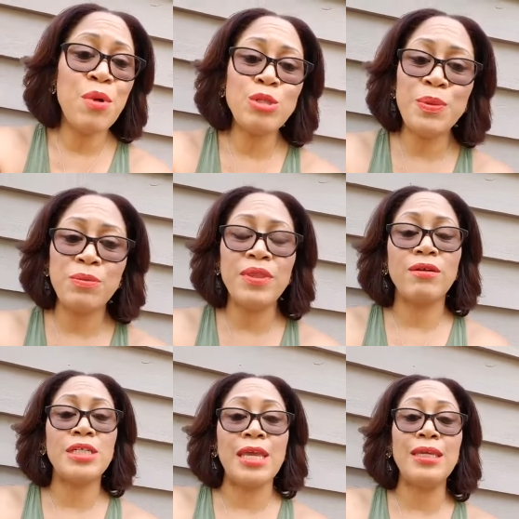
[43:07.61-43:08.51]
Most people
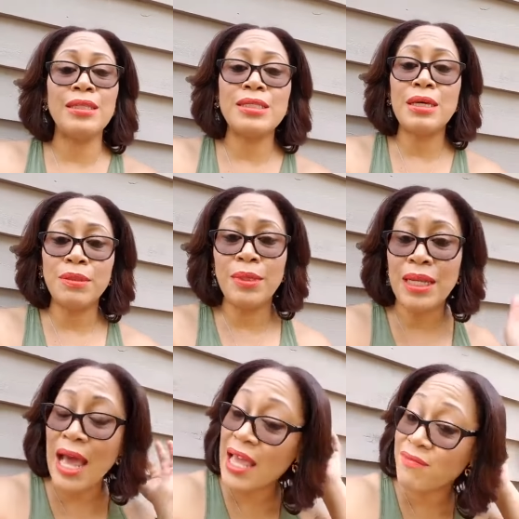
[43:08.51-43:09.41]
that are taking the
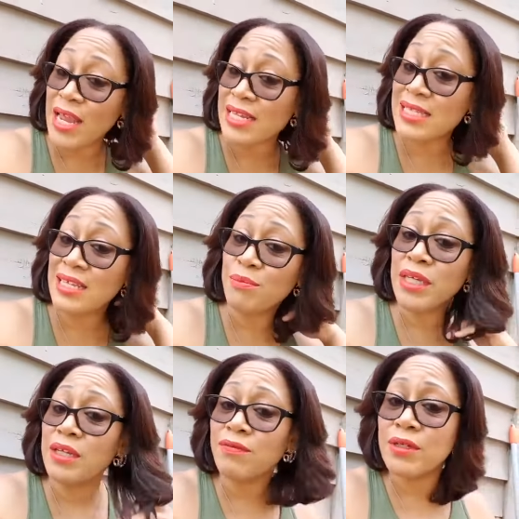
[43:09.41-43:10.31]
supplement, I have not seen a
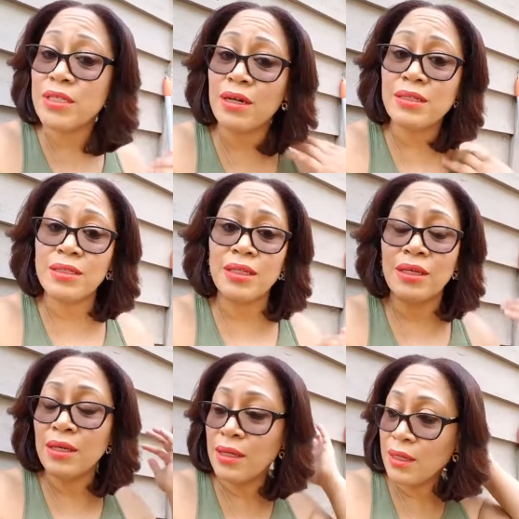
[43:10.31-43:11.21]
big difference, honestly.
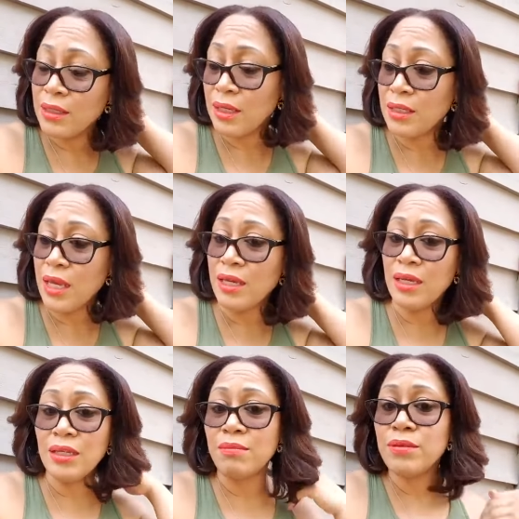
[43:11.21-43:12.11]
They they
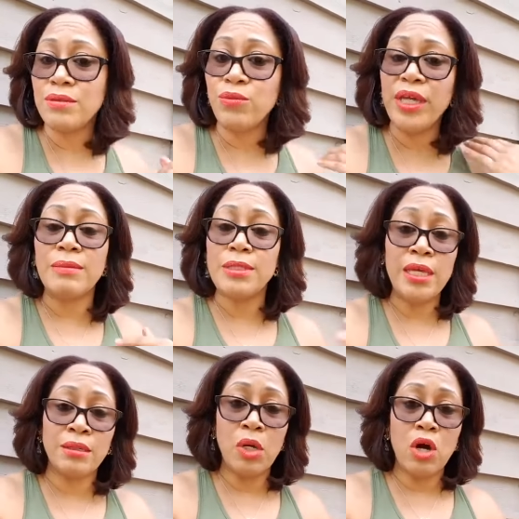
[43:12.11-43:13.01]
end up we end up
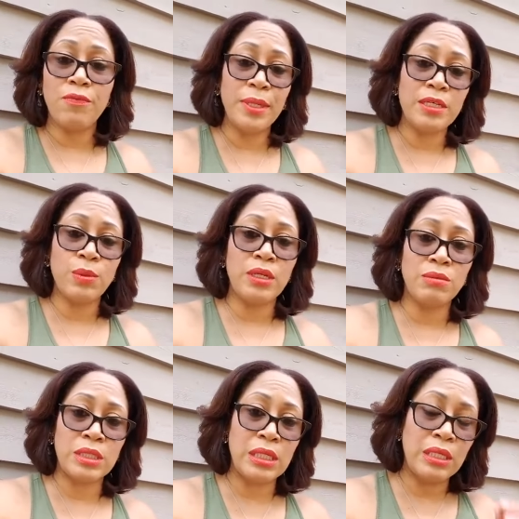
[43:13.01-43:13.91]
taking them off because we
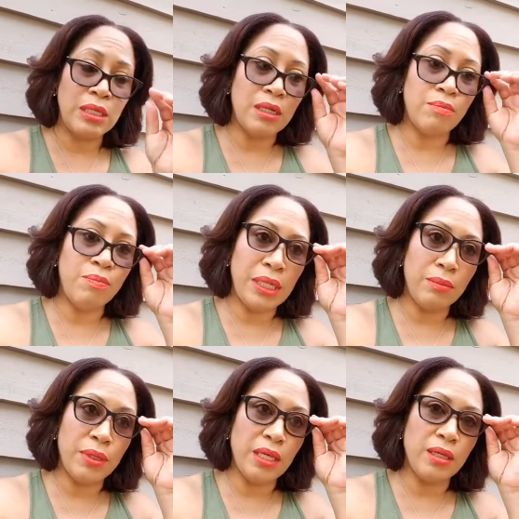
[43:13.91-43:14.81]
don't see a
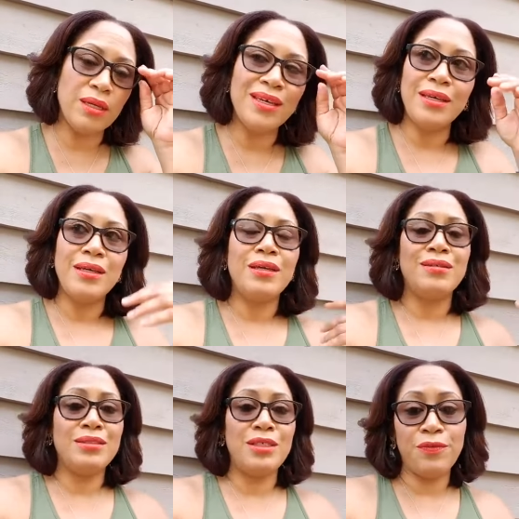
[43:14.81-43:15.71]
big big
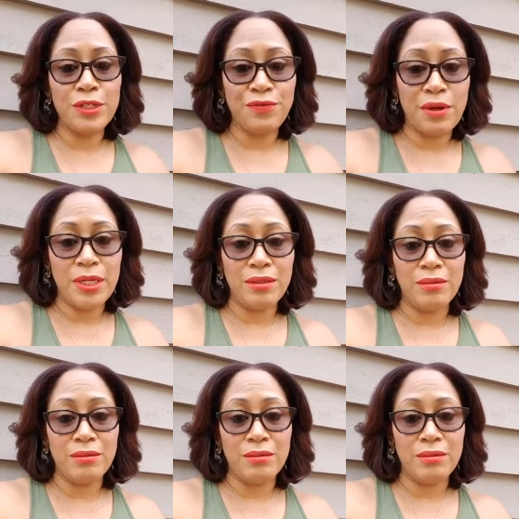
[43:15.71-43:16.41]
difference from it.